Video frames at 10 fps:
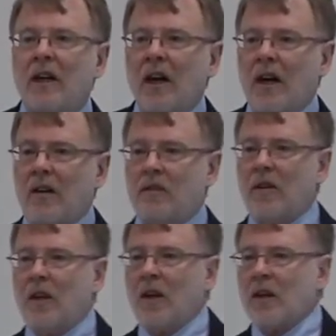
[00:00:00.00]
of
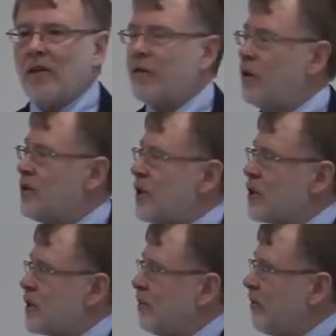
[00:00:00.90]
food
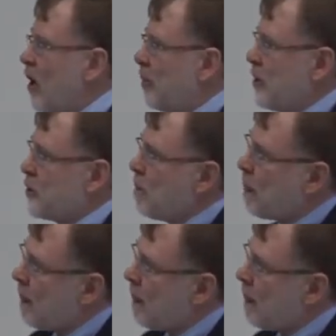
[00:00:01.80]
system farmers.